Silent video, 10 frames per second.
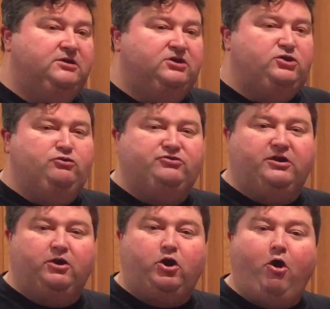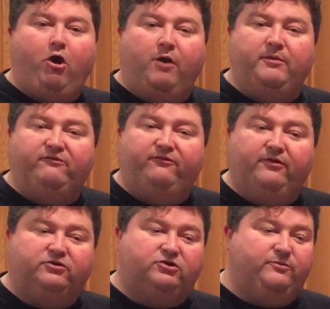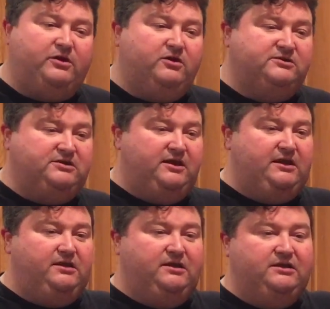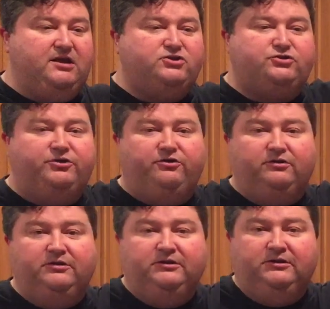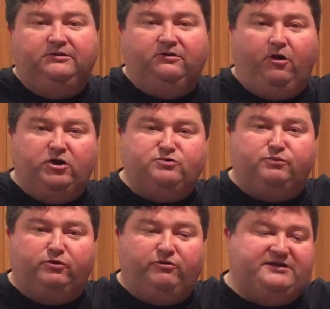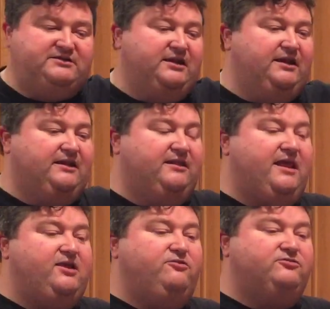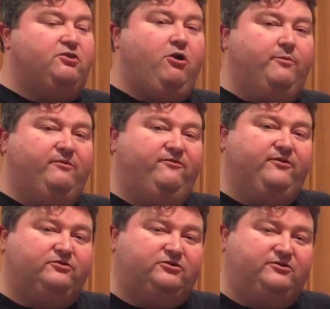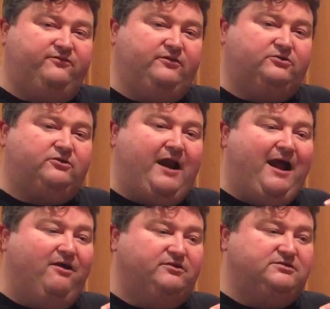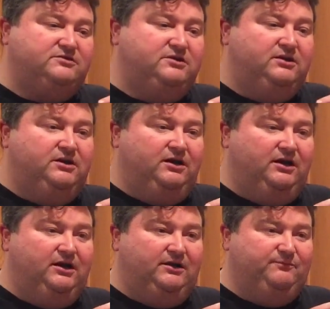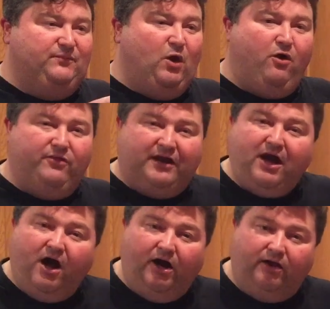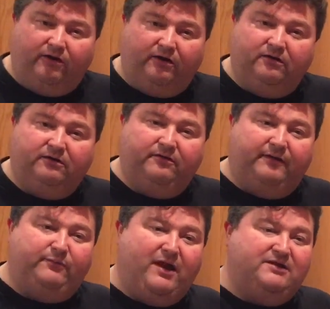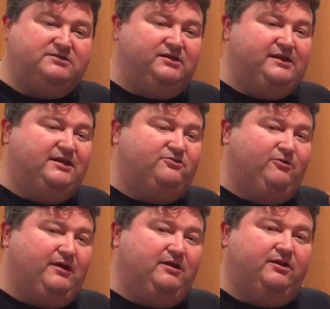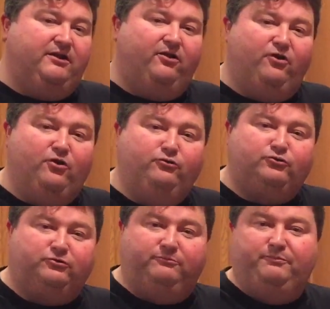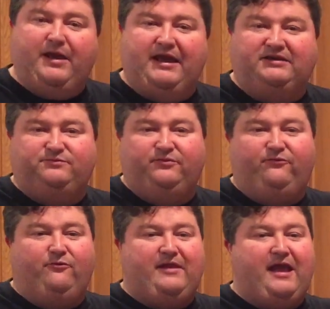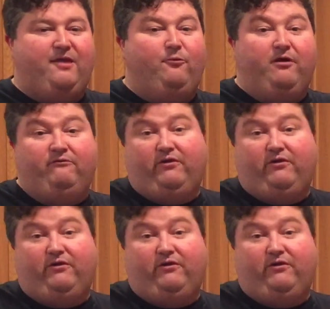using a carbon filter because in the industrial large brewery setting, they use a carbon filter to filter out all the color. They basically get to a clear, neutral base before they add whatever